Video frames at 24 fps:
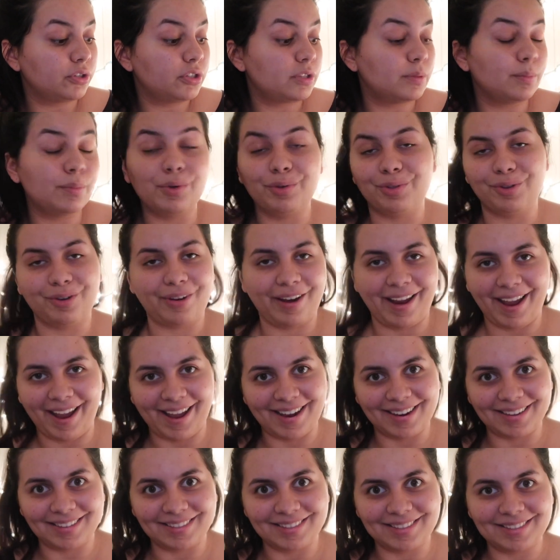smoother
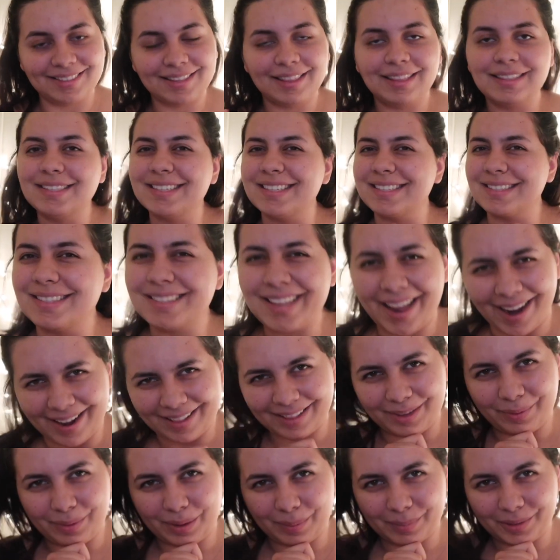hands. That's
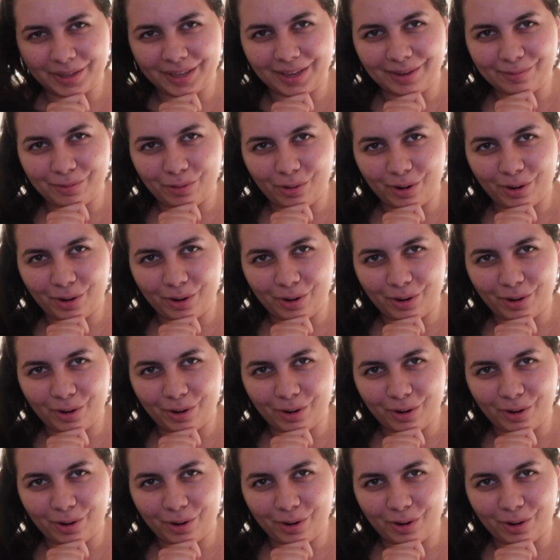exactly what I'm looking